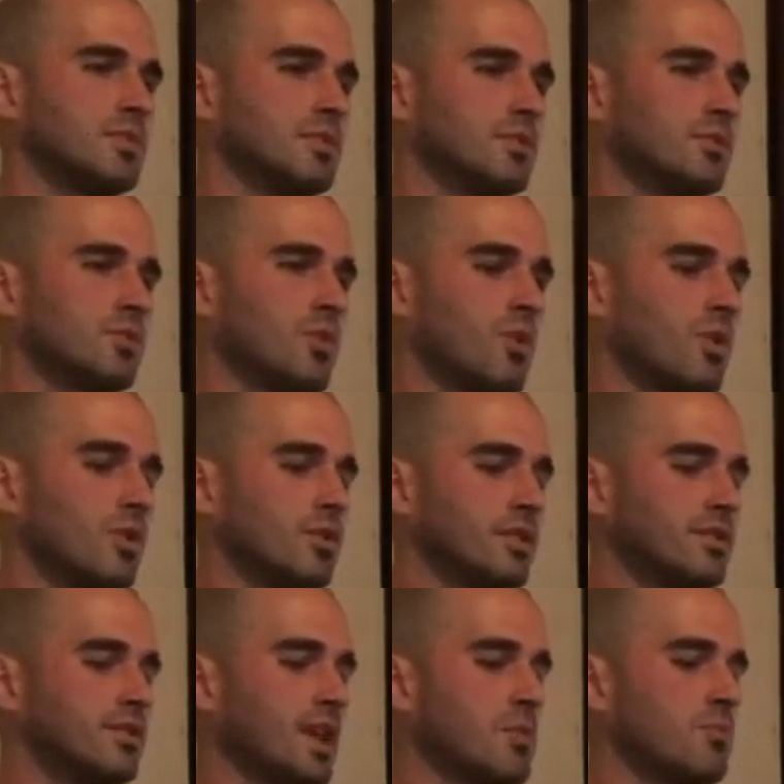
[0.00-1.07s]
It called
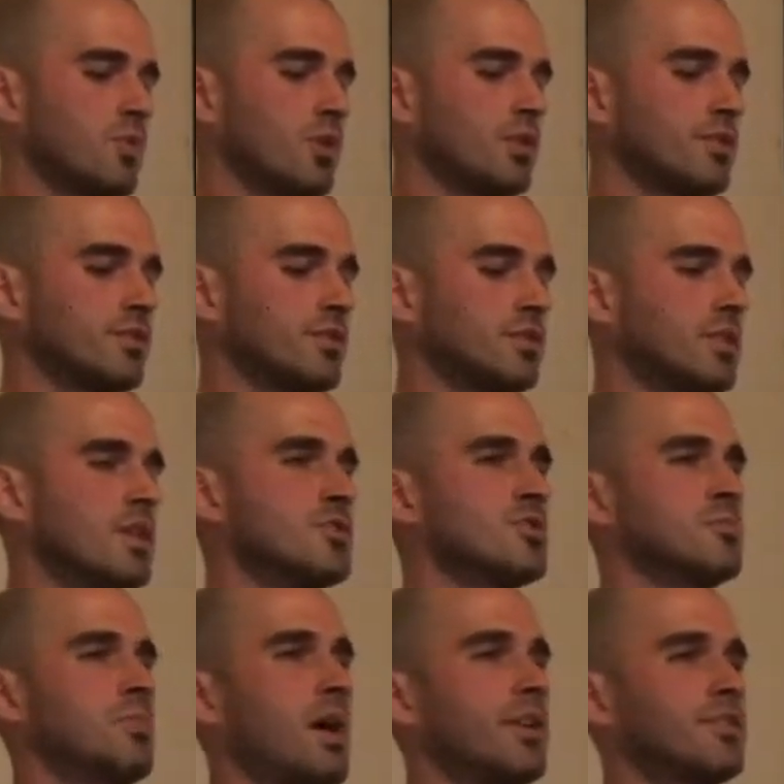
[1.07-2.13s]
his name was
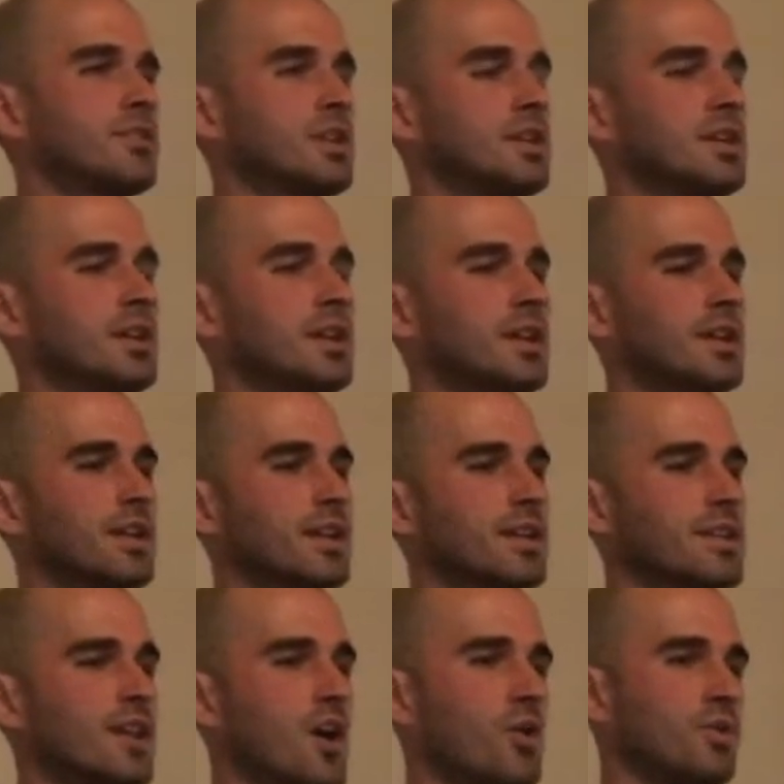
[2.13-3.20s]
Dungeon Master,
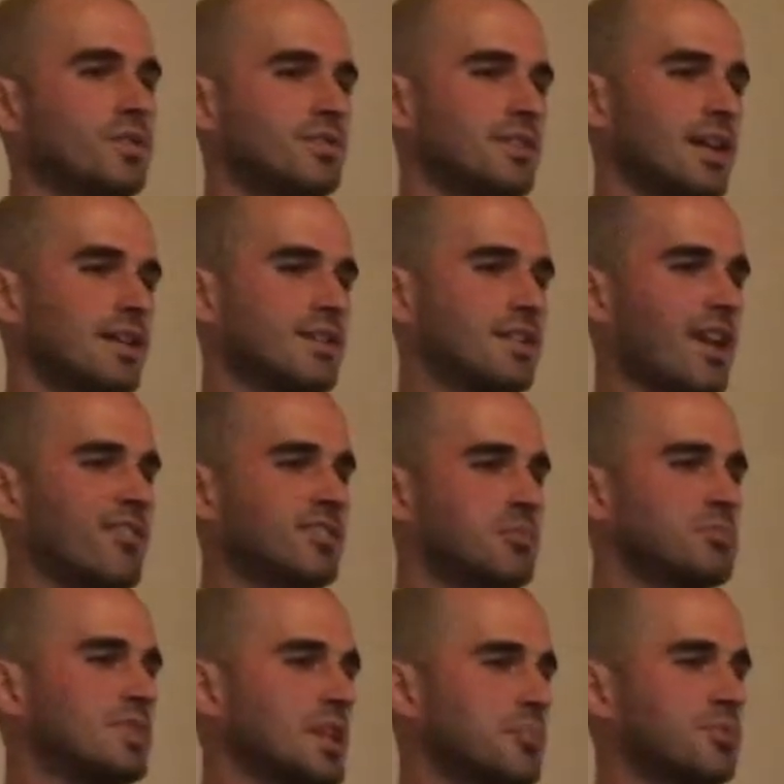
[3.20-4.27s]
and he always like gave
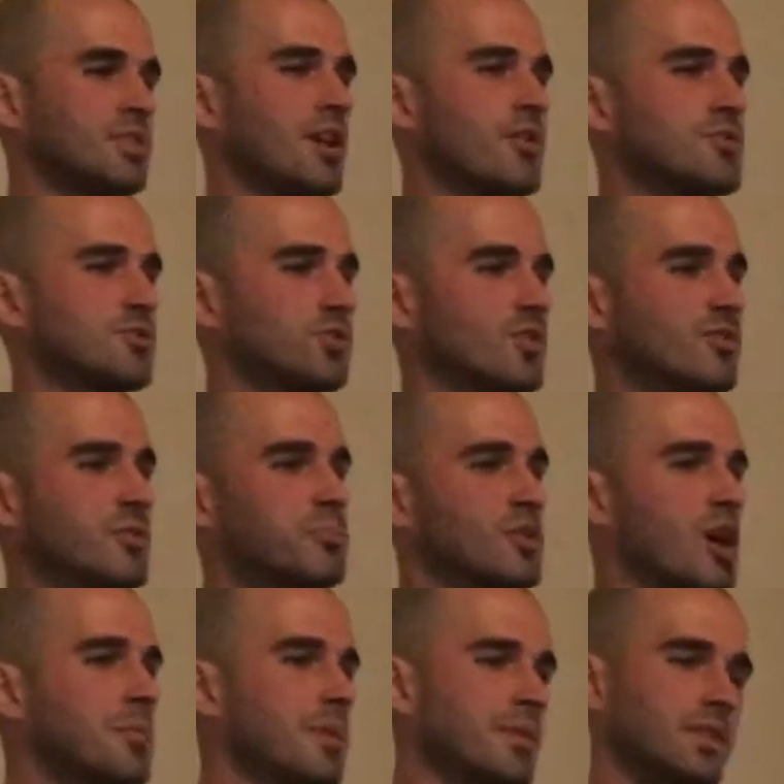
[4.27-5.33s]
some tips how to solve a
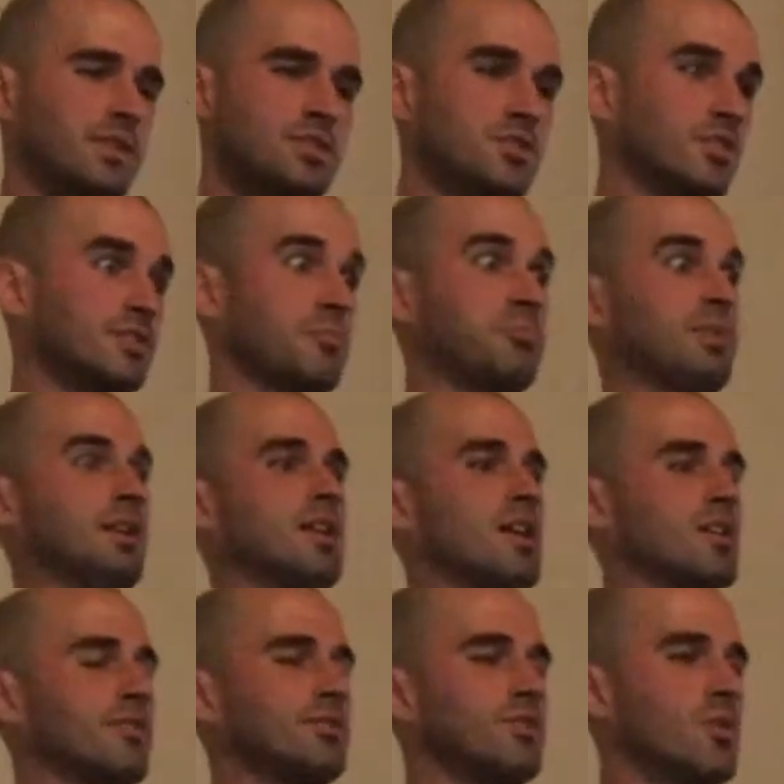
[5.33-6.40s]
problem, and he just appeared
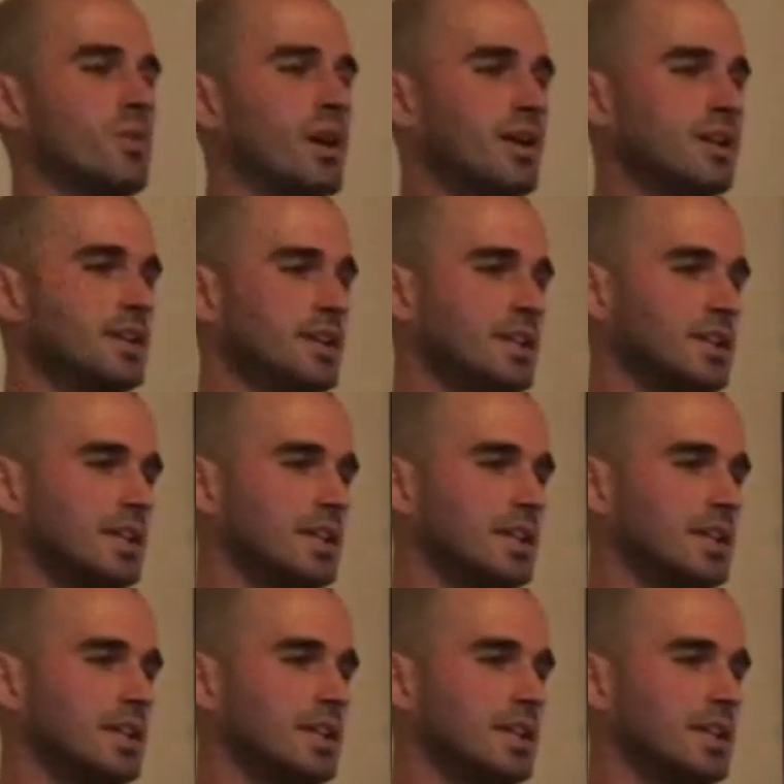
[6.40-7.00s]
out of nowhere.